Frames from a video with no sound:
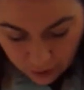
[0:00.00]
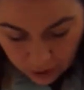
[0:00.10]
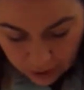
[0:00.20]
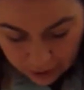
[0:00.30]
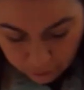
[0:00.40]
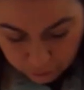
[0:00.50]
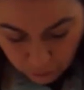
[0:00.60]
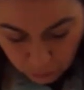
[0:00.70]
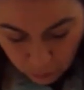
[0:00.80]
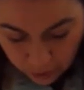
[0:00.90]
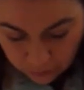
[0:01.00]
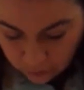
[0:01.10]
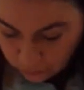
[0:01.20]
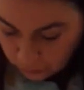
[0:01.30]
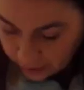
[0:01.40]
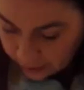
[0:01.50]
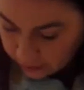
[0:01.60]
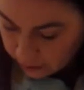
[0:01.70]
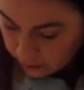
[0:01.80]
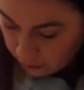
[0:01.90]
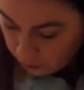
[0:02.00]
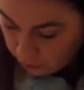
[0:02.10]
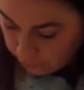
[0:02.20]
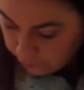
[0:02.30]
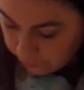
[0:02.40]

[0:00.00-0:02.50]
allow for 1 width of